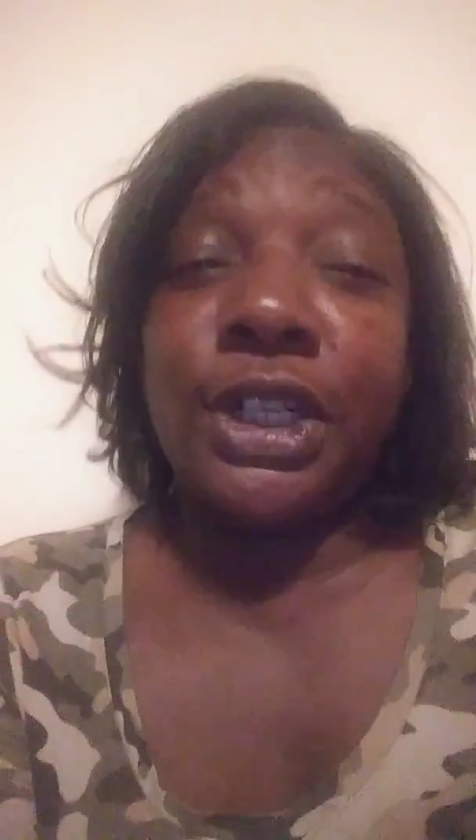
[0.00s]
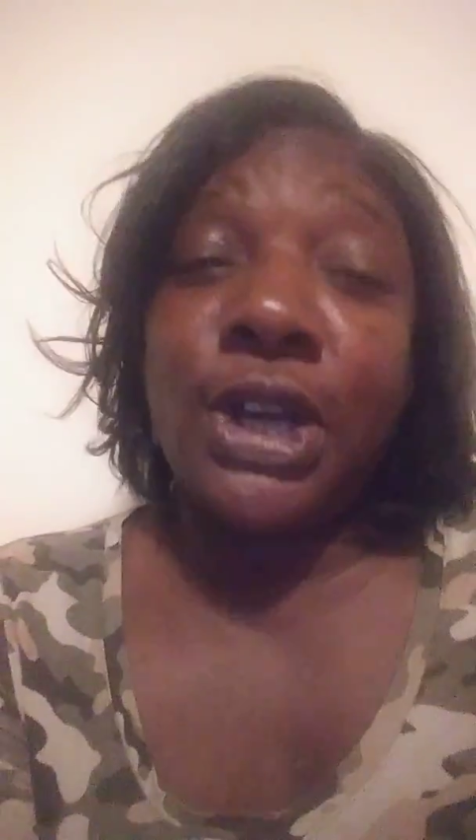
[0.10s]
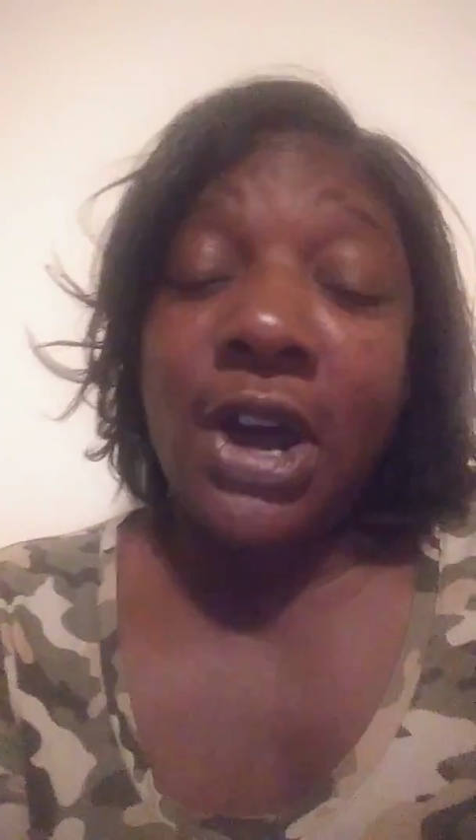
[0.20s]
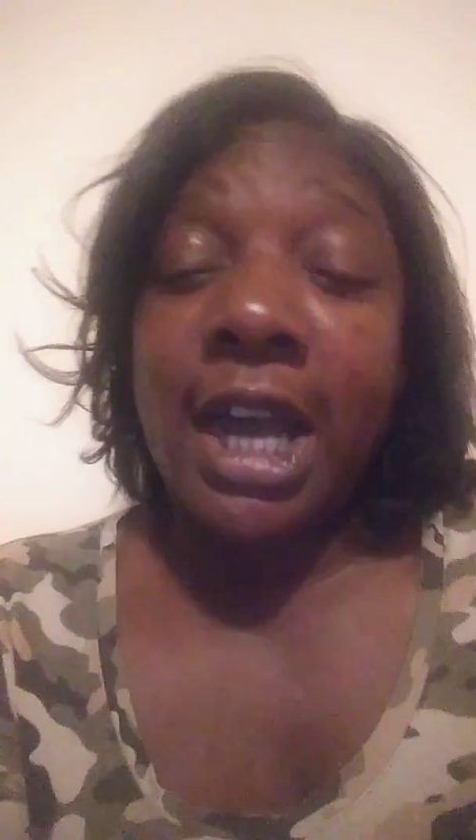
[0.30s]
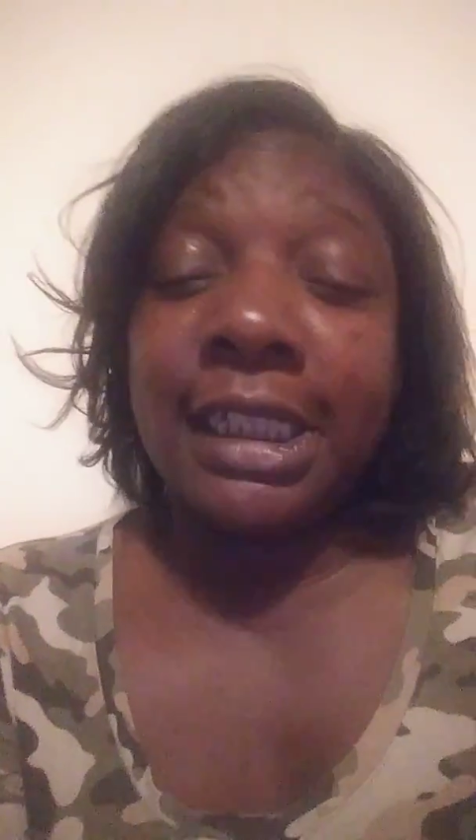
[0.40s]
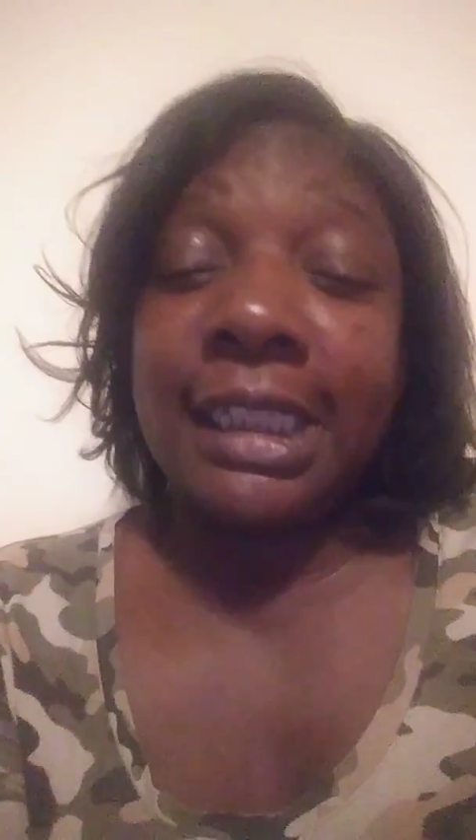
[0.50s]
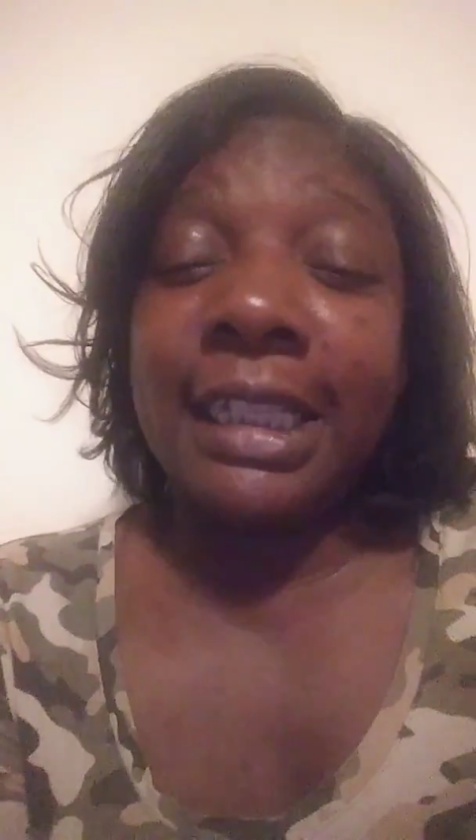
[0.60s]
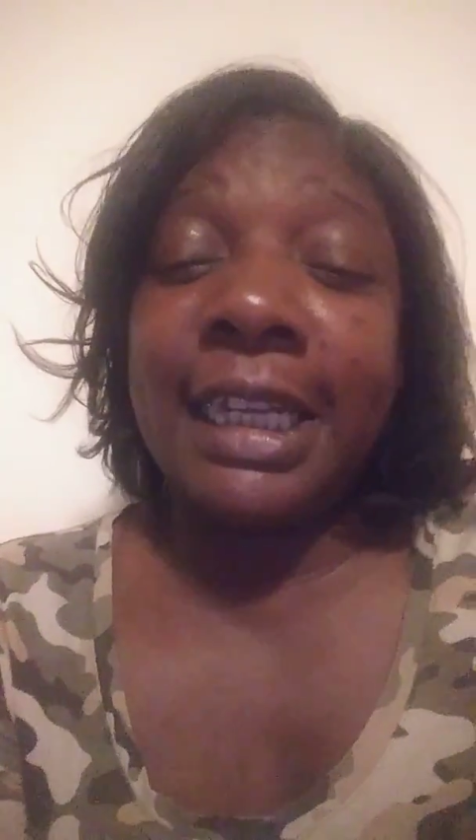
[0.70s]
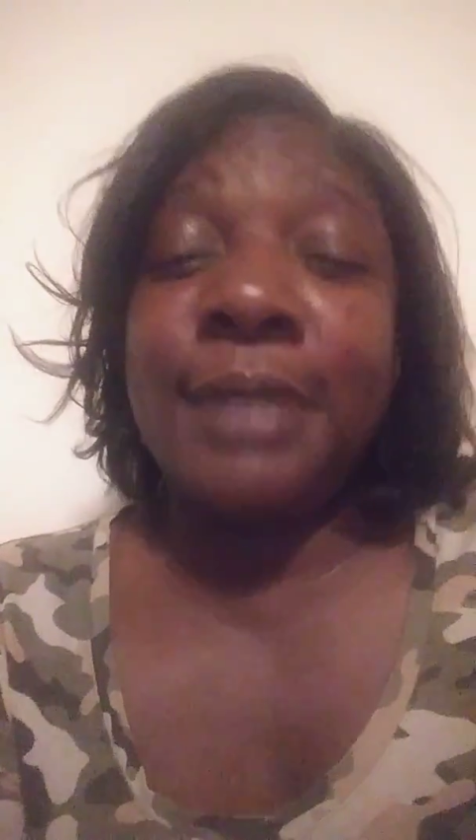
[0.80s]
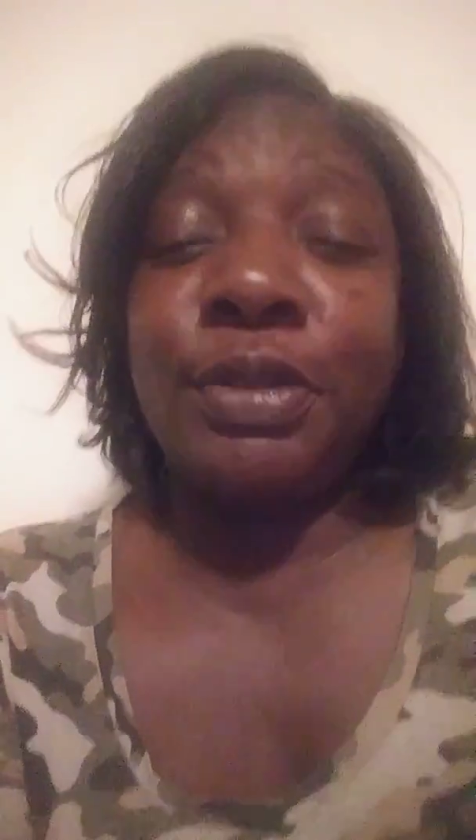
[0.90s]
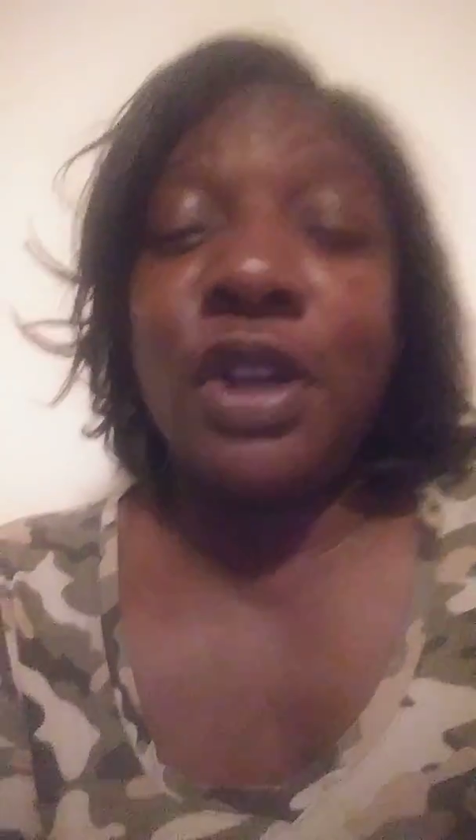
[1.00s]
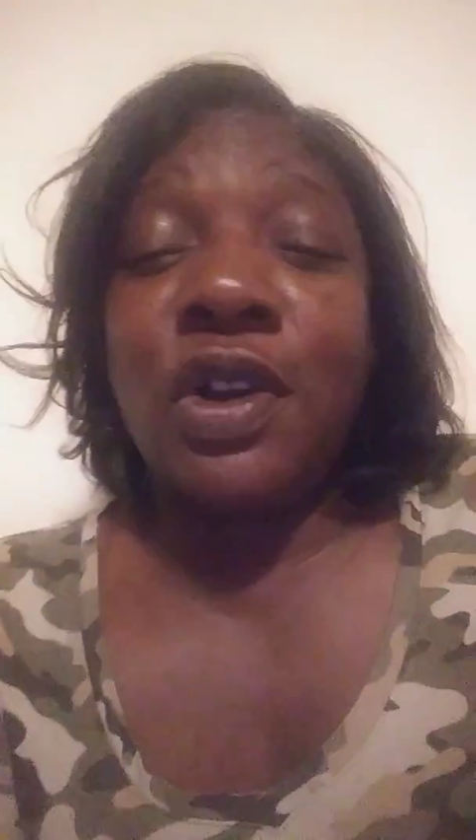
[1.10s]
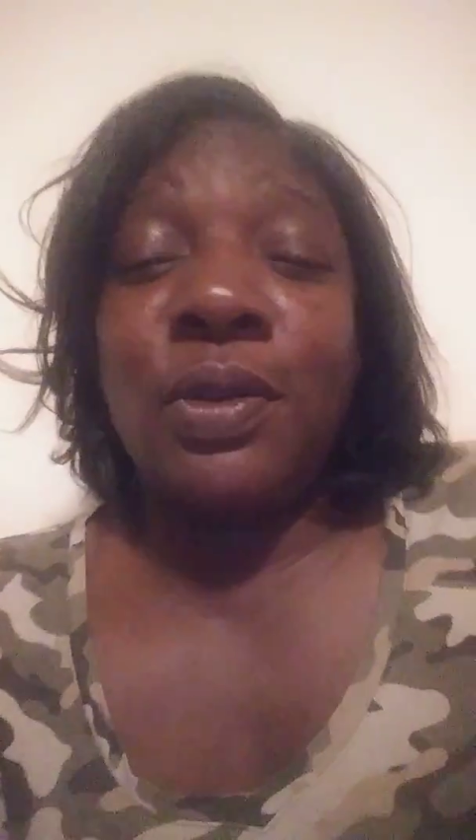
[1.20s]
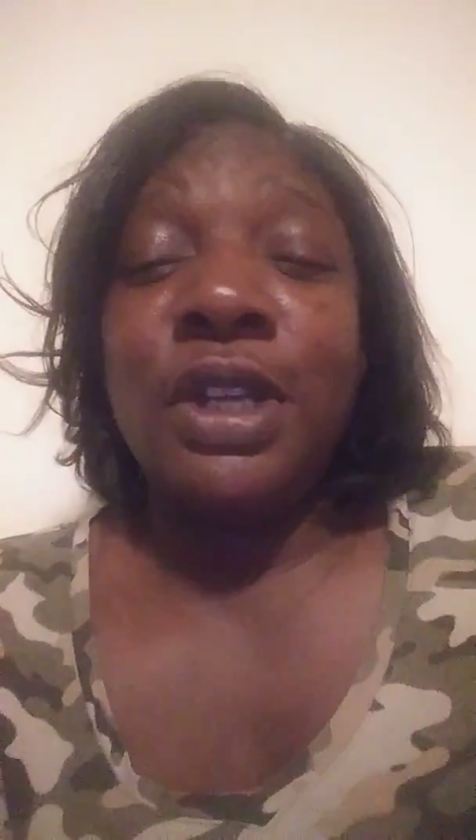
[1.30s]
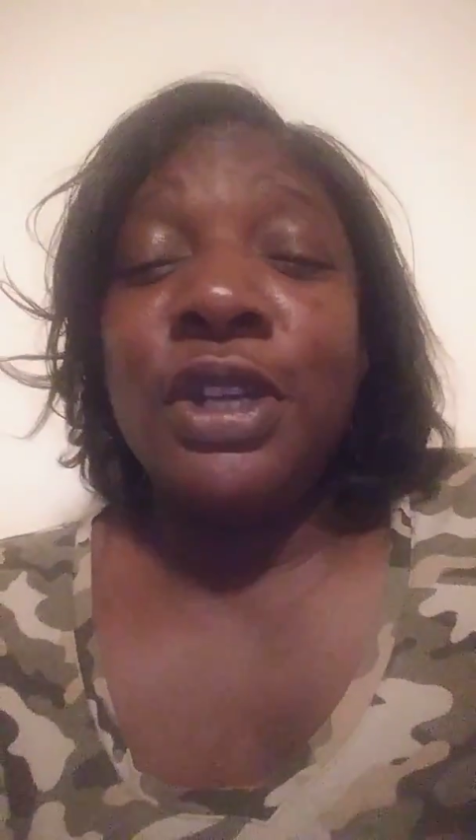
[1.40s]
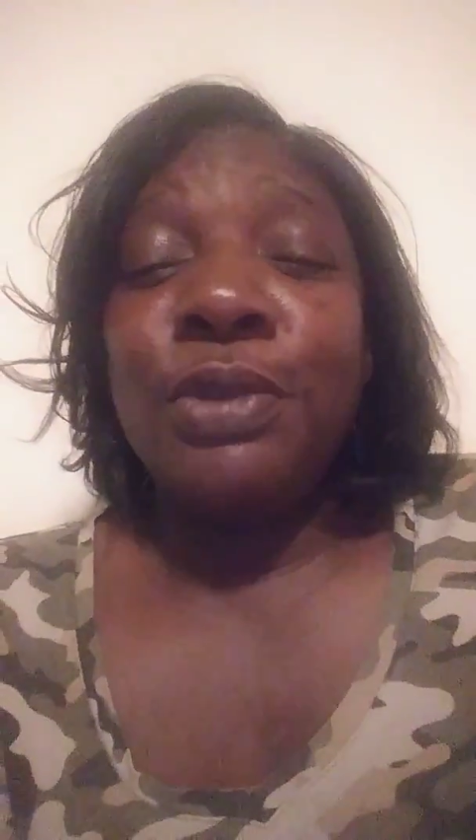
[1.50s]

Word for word: card to let him know.